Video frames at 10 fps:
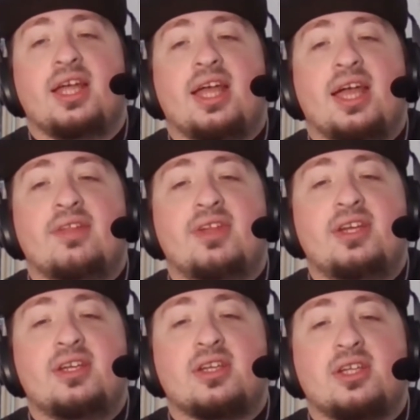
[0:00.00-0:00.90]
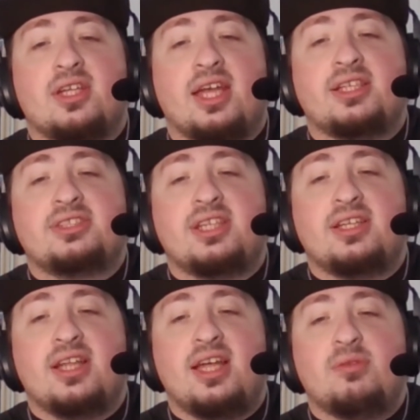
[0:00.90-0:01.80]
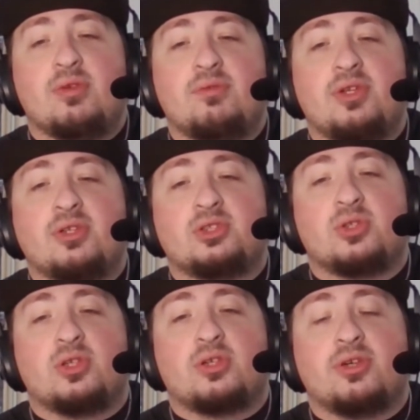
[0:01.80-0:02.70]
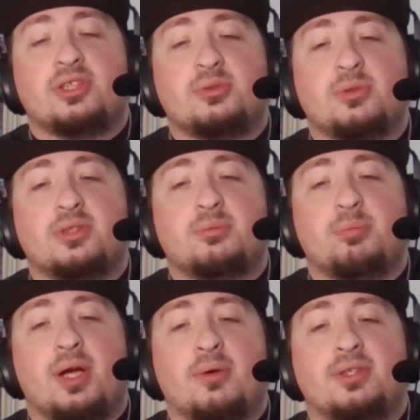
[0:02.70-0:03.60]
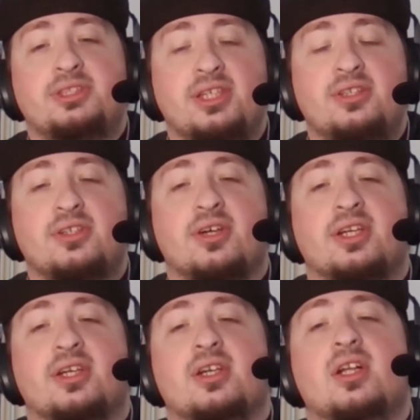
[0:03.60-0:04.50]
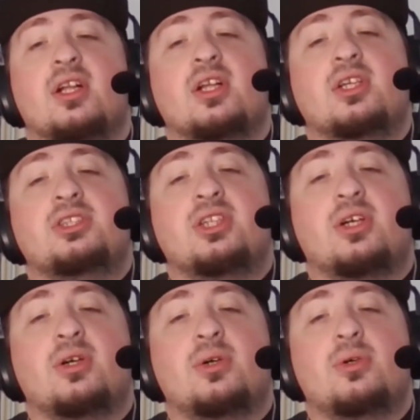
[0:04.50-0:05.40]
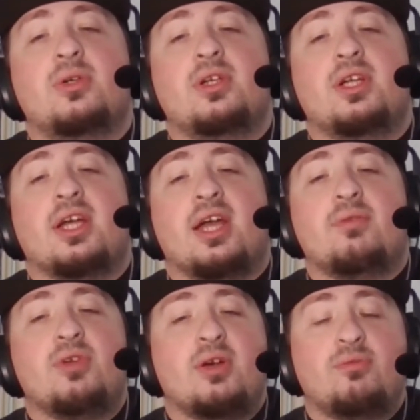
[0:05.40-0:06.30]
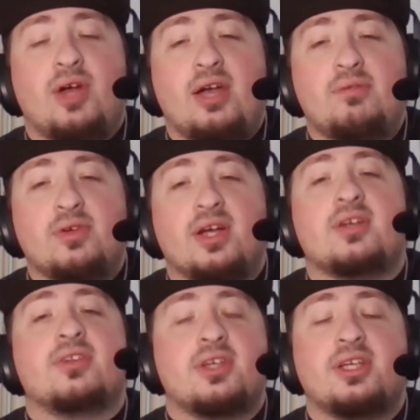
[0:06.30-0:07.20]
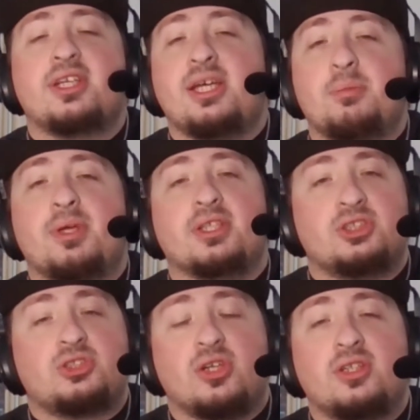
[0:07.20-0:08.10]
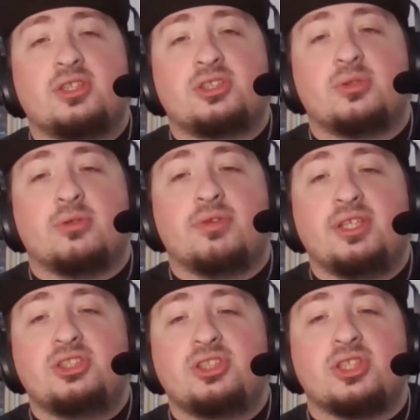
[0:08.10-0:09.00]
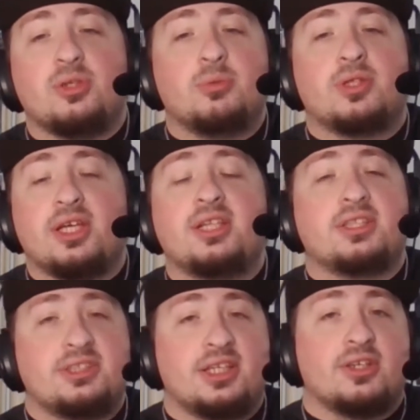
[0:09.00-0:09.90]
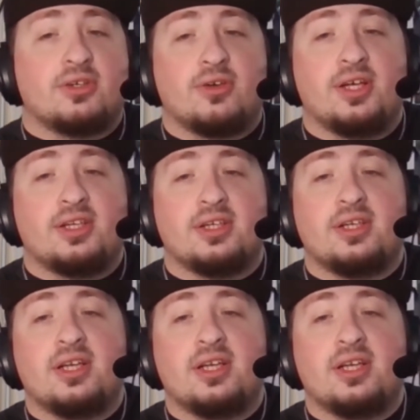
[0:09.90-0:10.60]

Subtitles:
And then gain 10 life if you control a creature with power 10 or greater. So if you have 5 or greater, they're going to keep getting stronger, so eventually you will get to 10 or greater.